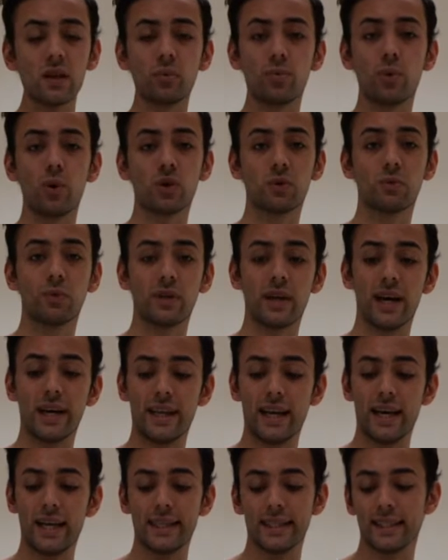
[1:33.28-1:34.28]
Portable
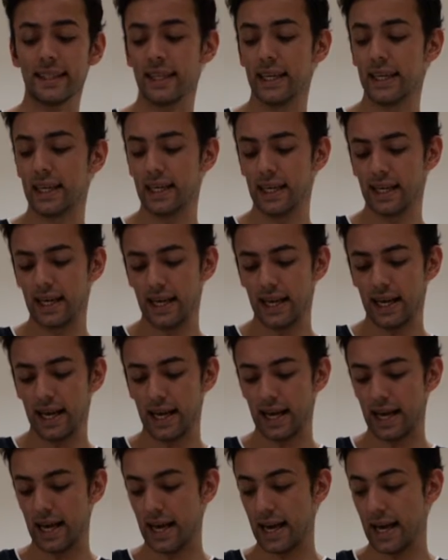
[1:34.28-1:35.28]
Nightlight.
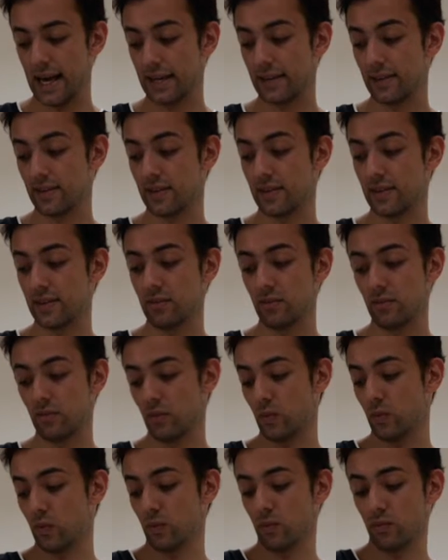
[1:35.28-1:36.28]
And
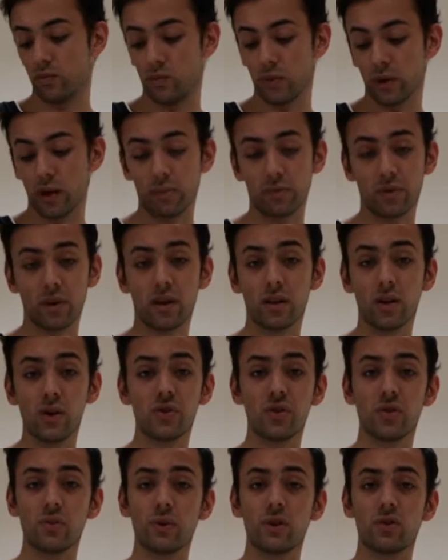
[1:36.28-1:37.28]
we'll come to the
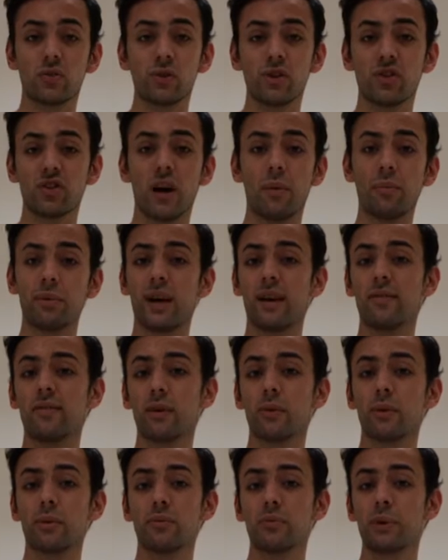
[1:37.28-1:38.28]
conclusion which company I
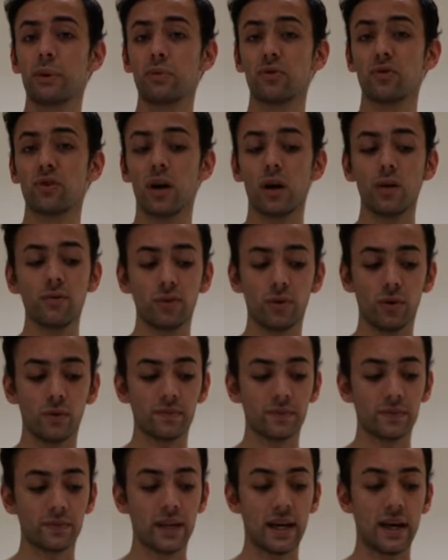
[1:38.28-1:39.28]
think people should go
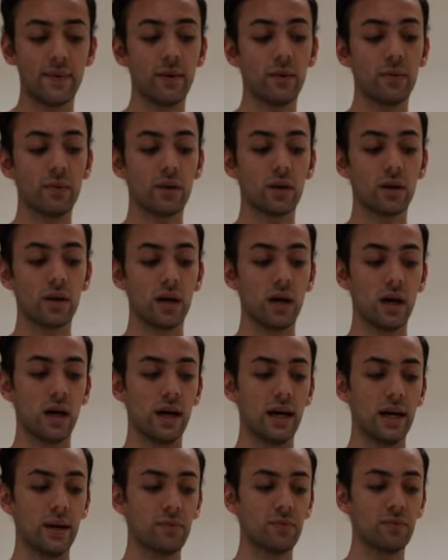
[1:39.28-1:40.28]
for. And then
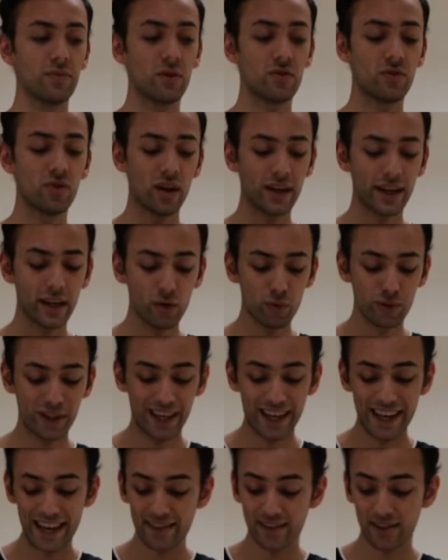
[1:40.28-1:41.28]
so starting off with
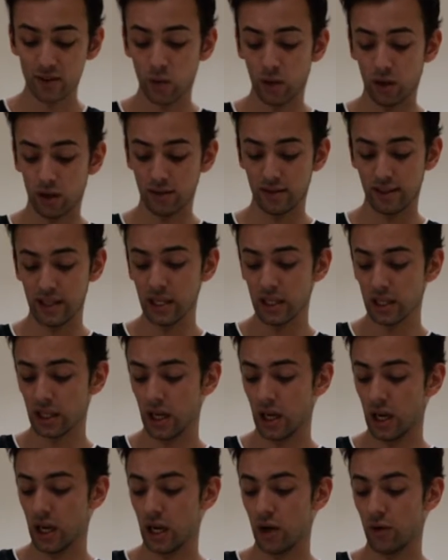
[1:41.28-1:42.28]
the lens quality
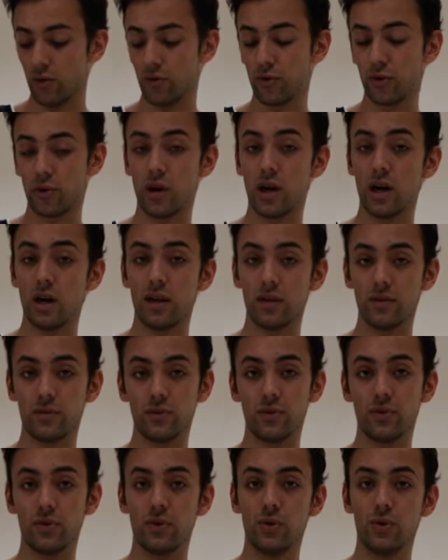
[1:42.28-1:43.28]
for our
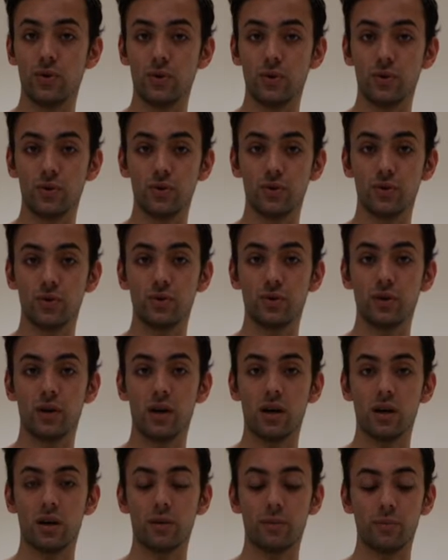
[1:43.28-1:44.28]
two
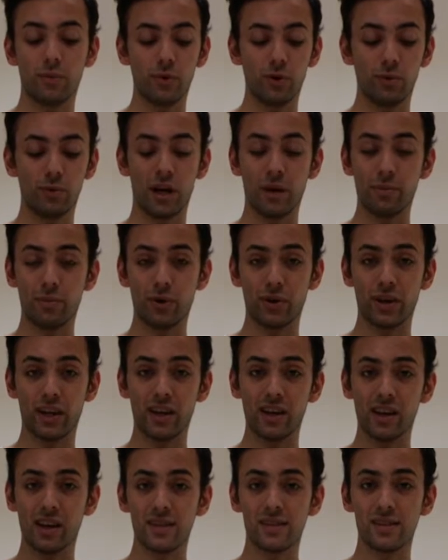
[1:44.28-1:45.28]
TrueDark blue light blocking
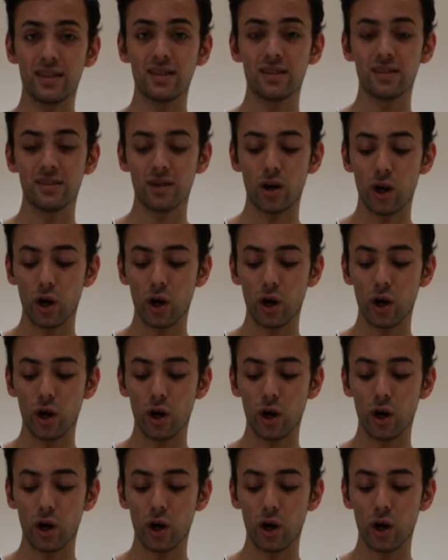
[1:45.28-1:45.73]
glasses.